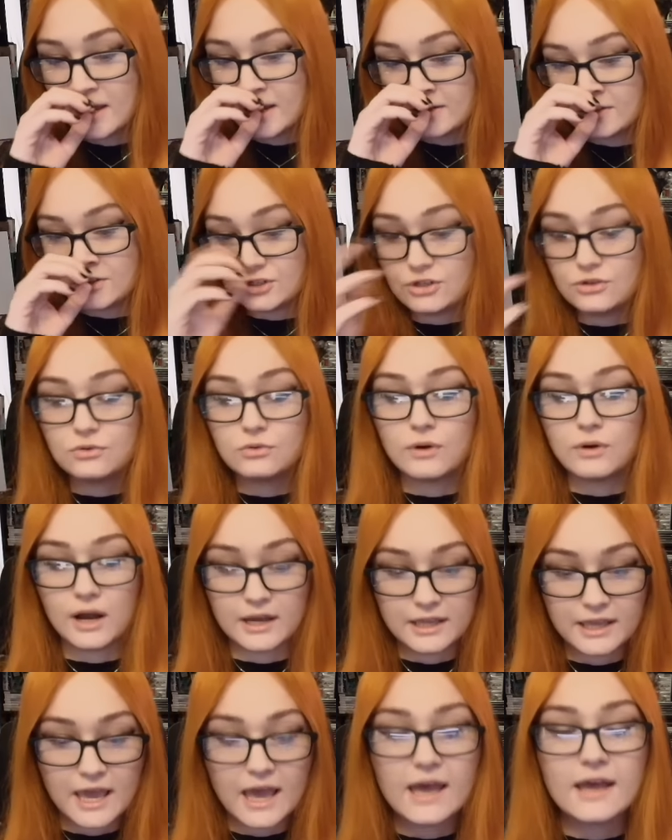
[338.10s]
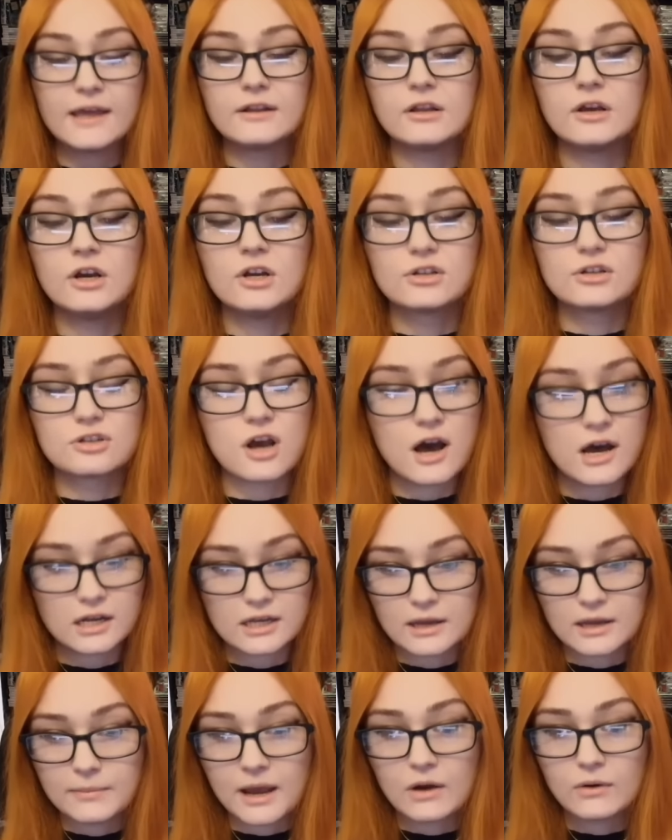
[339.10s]
do, again, talk
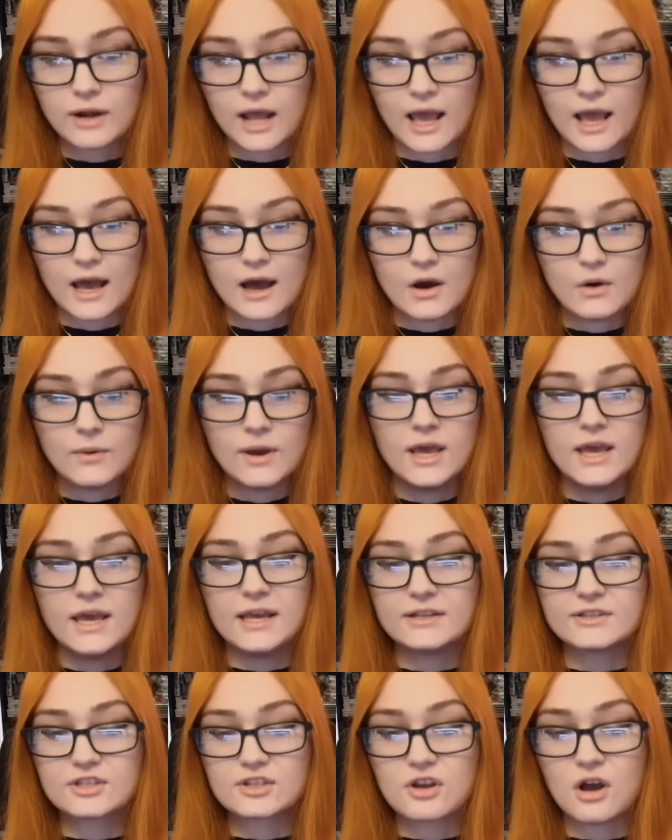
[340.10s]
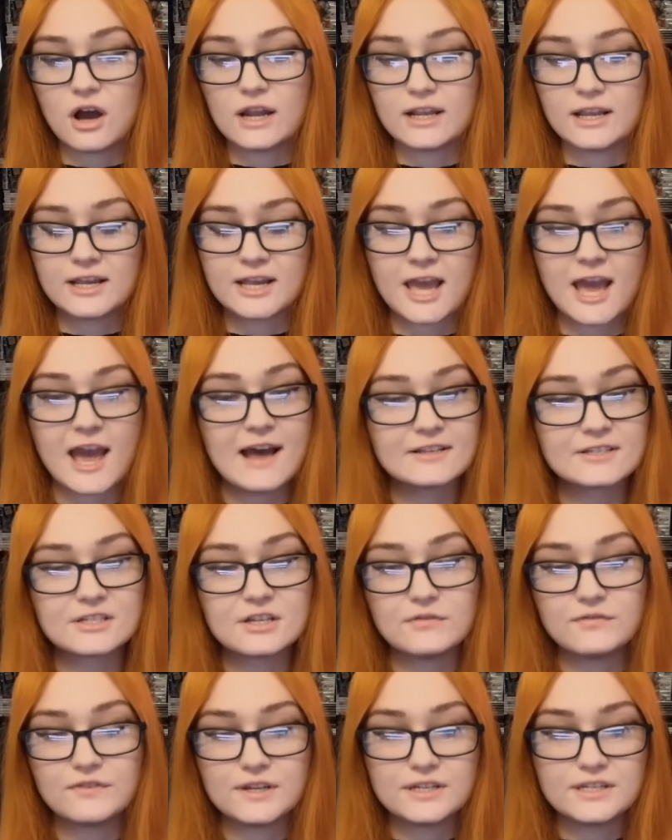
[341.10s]
about how it's got a cast
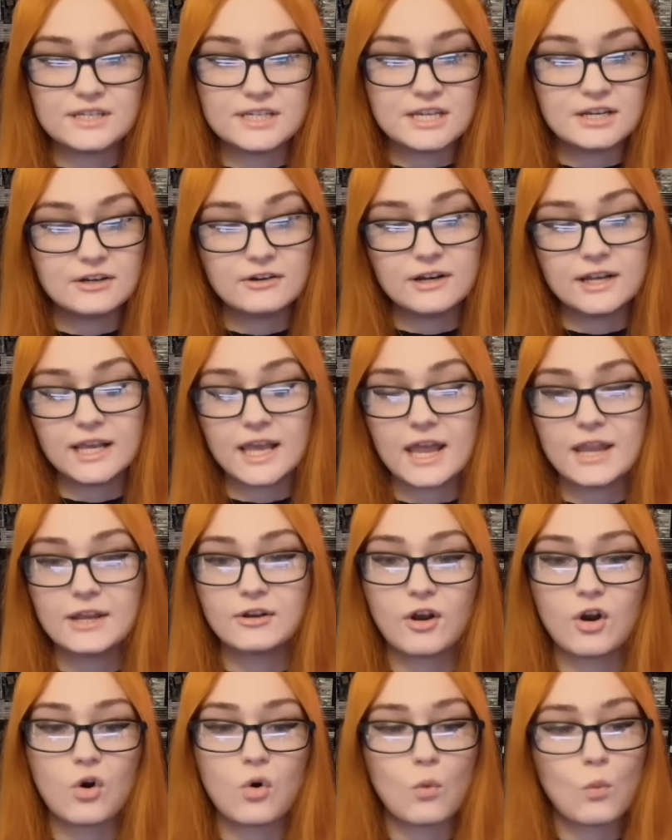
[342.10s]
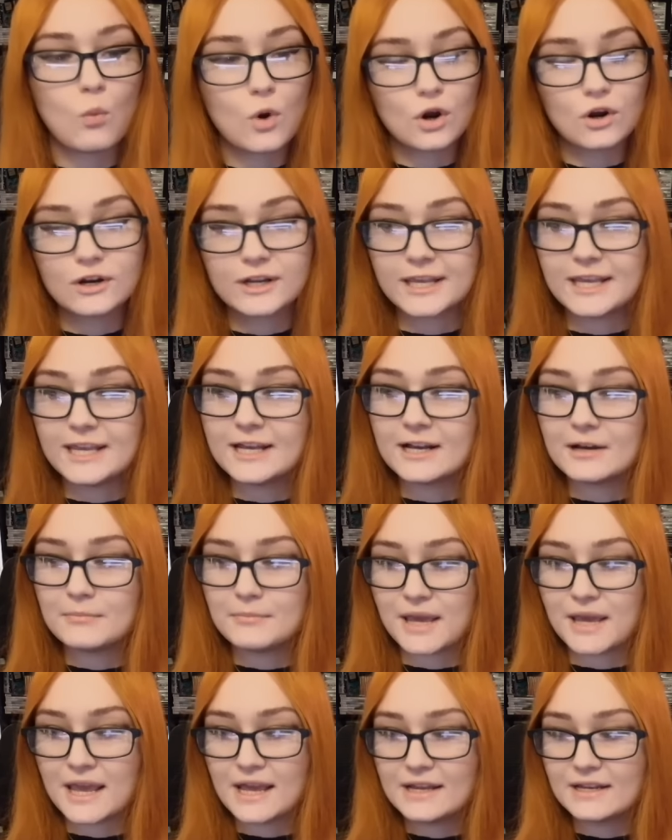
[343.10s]
of endearing and quirky
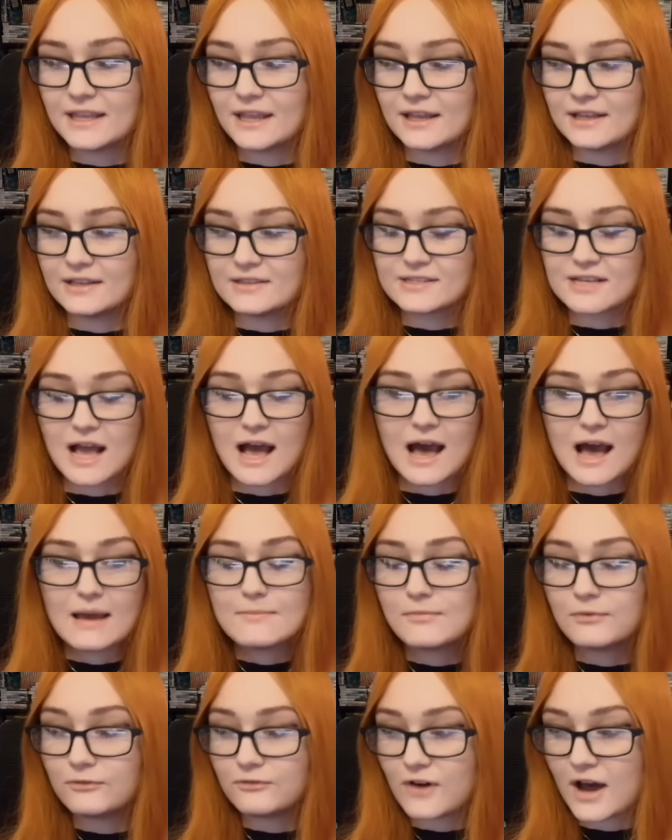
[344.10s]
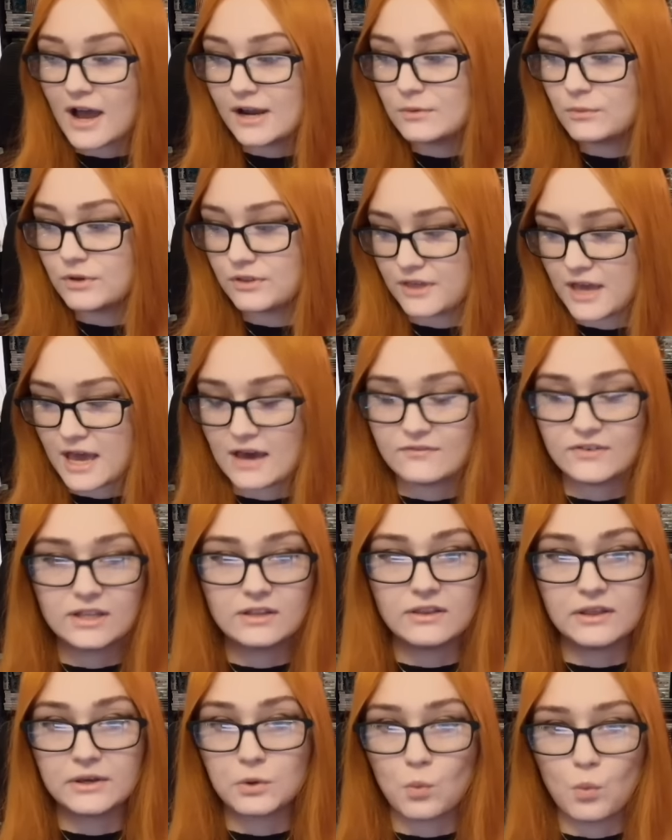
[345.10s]
companions. I'm fine with having
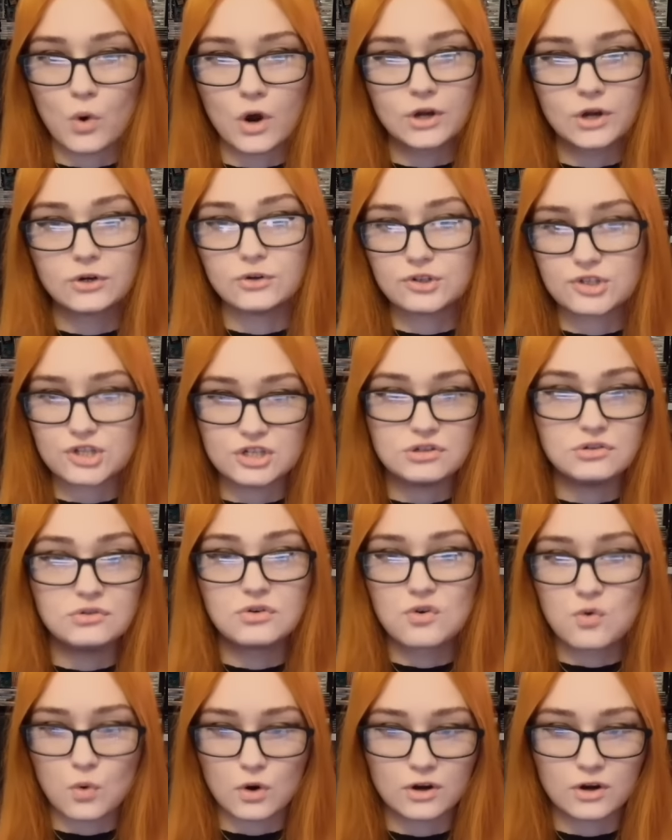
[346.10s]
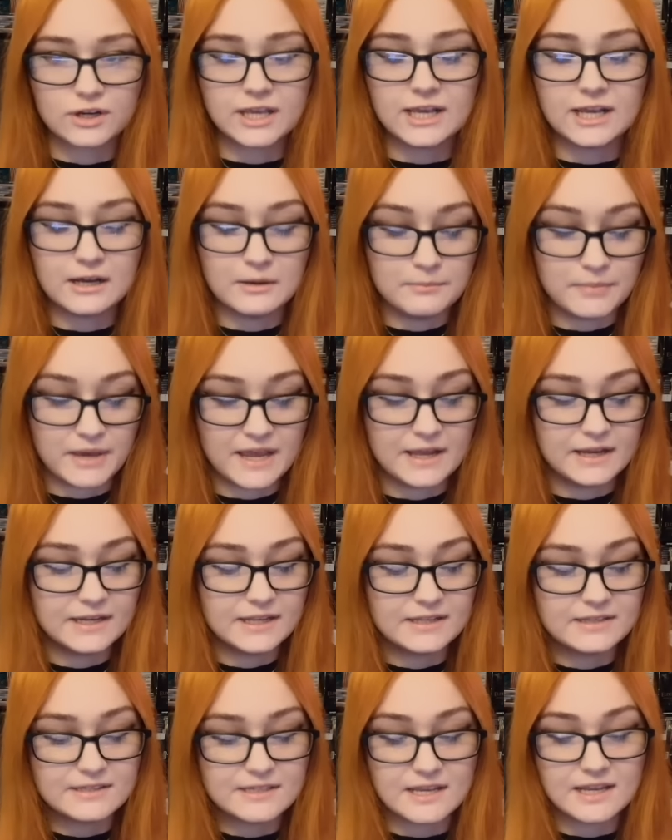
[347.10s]
like one or two quirky
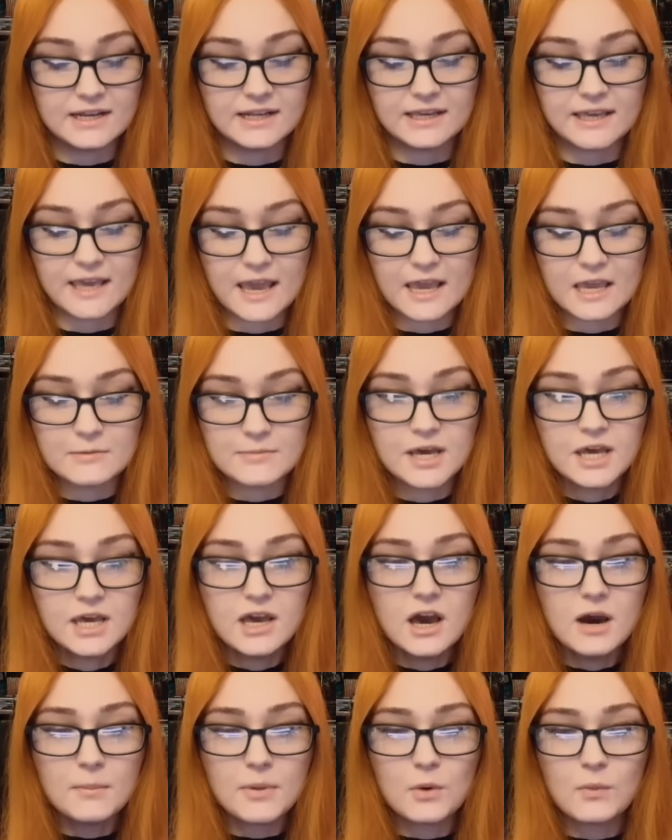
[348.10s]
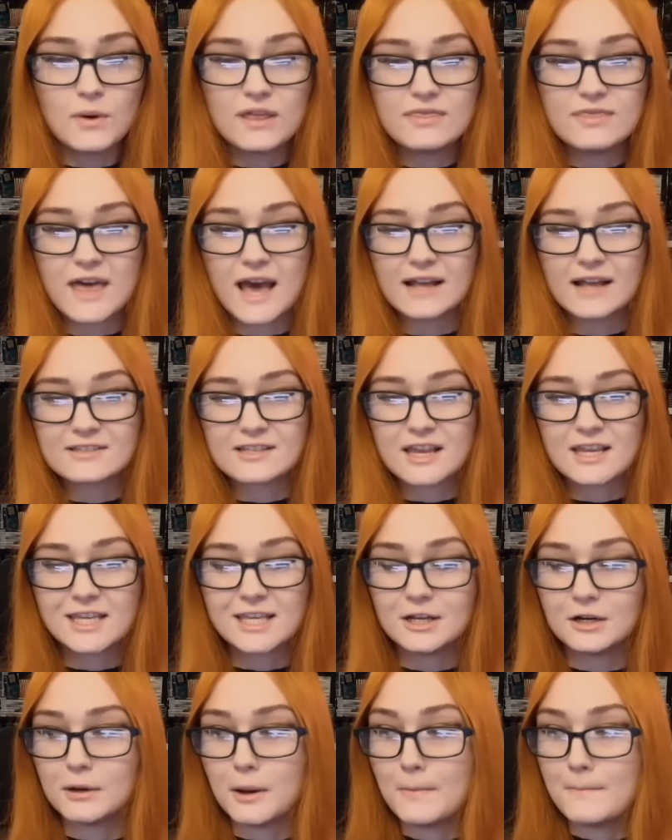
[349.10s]
companions in a game, but when that's like
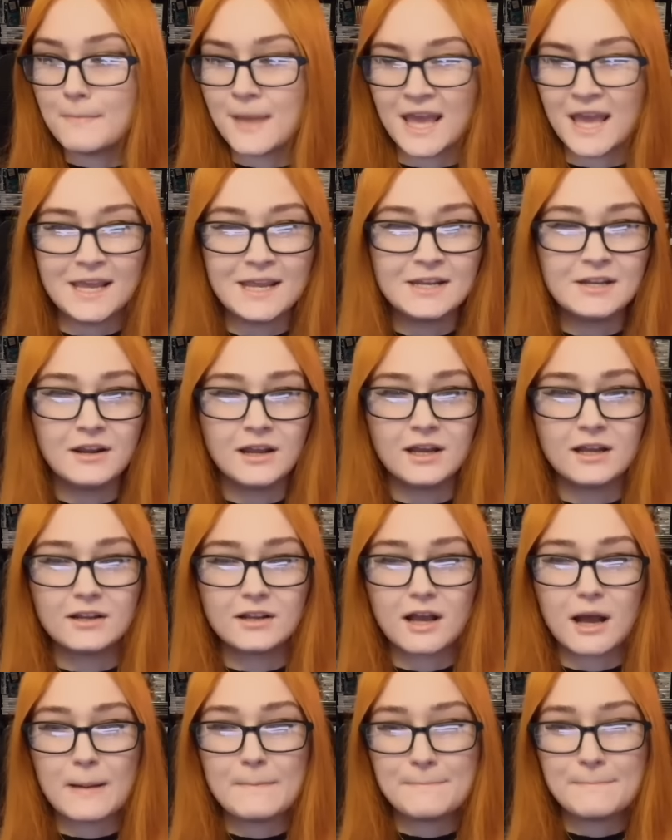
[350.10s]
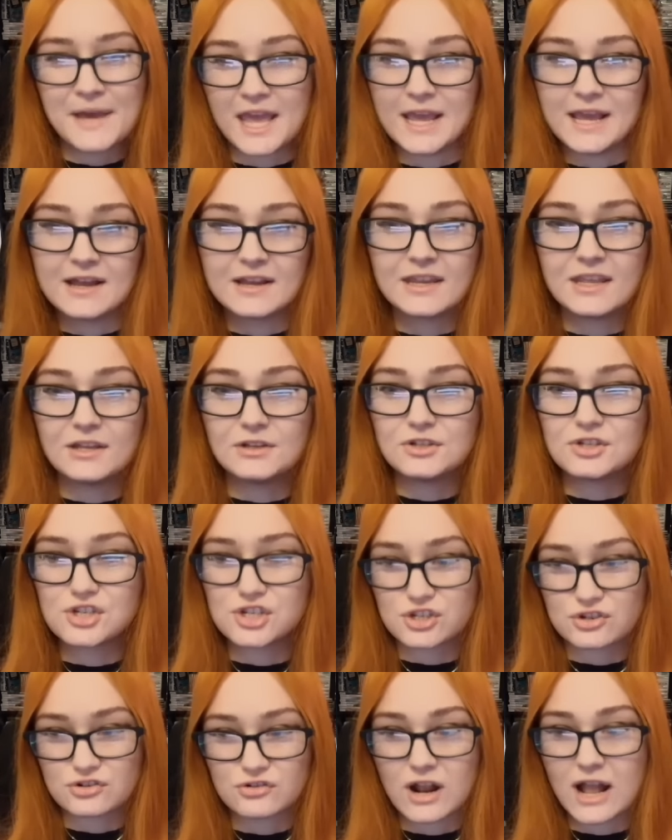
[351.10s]
your main companion
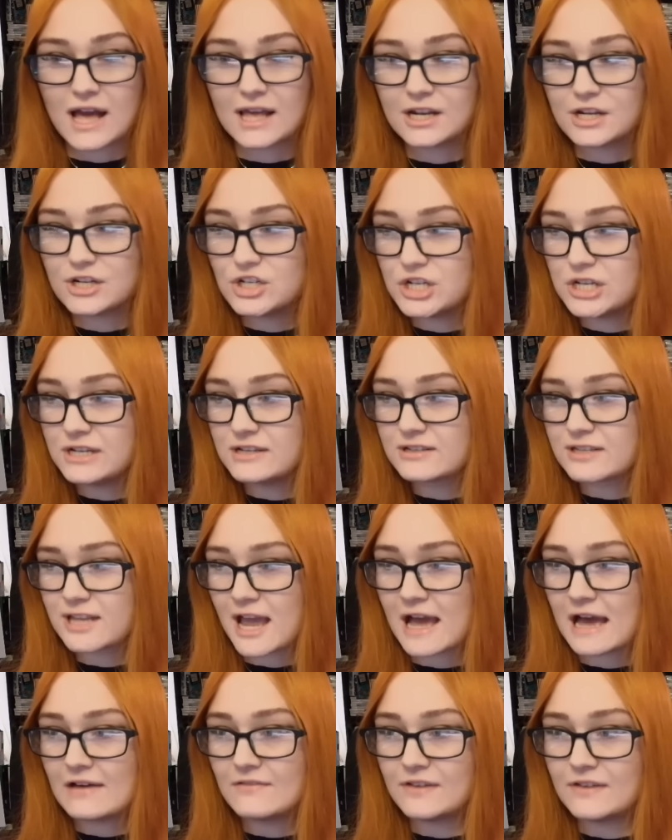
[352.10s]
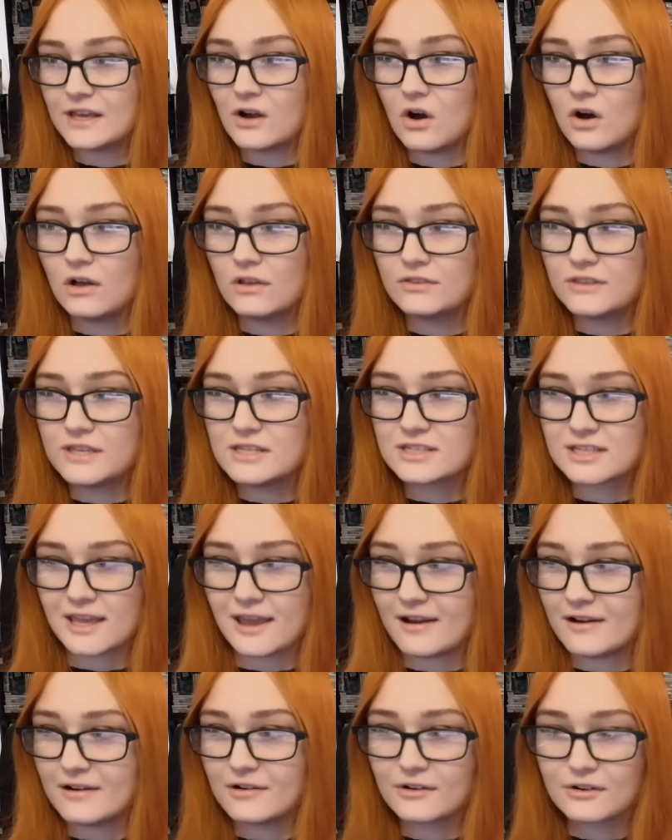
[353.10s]
strategy is having all these
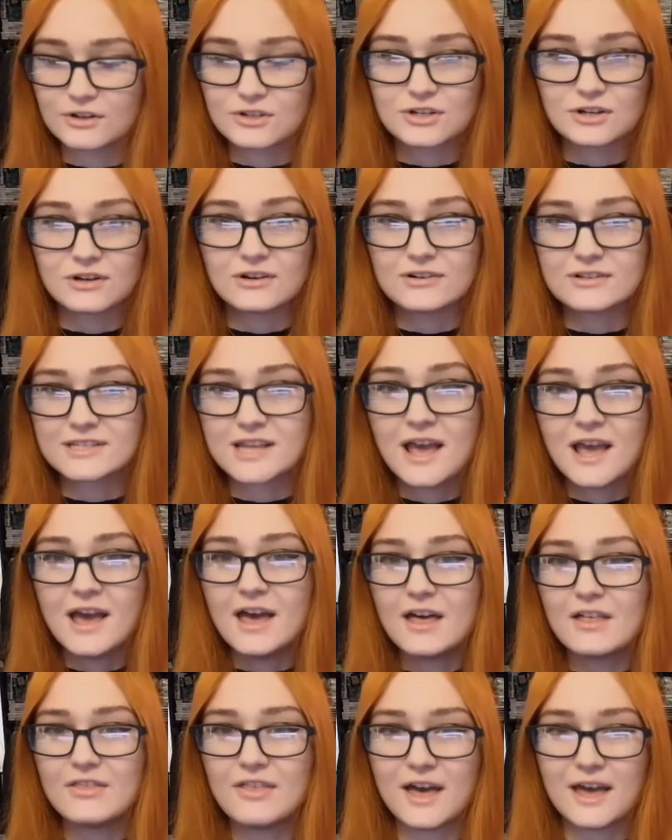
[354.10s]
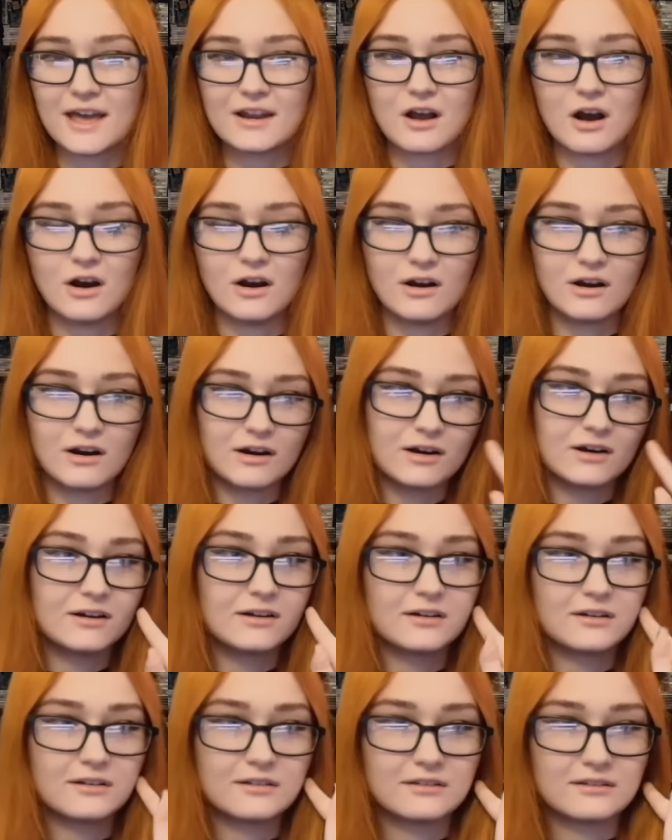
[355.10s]
characters that
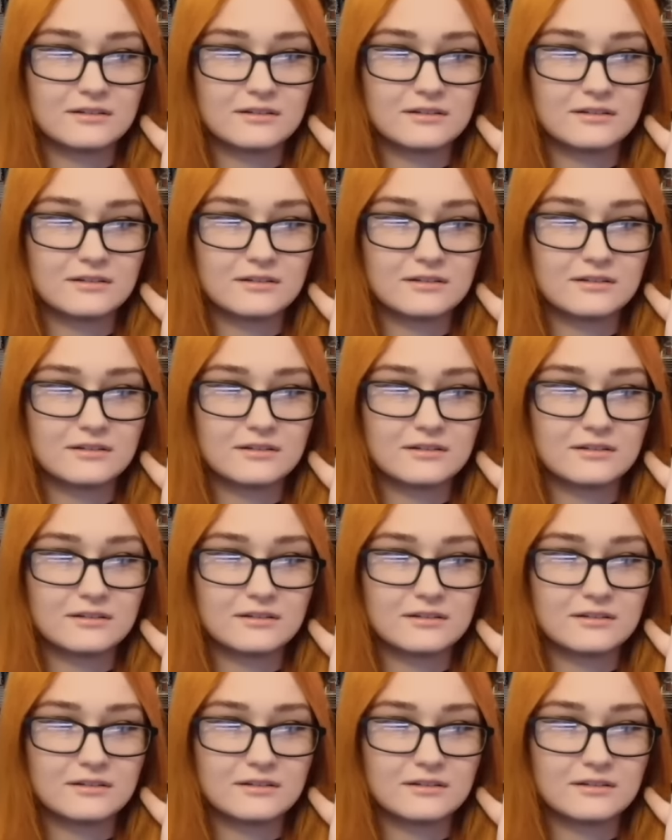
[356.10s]
are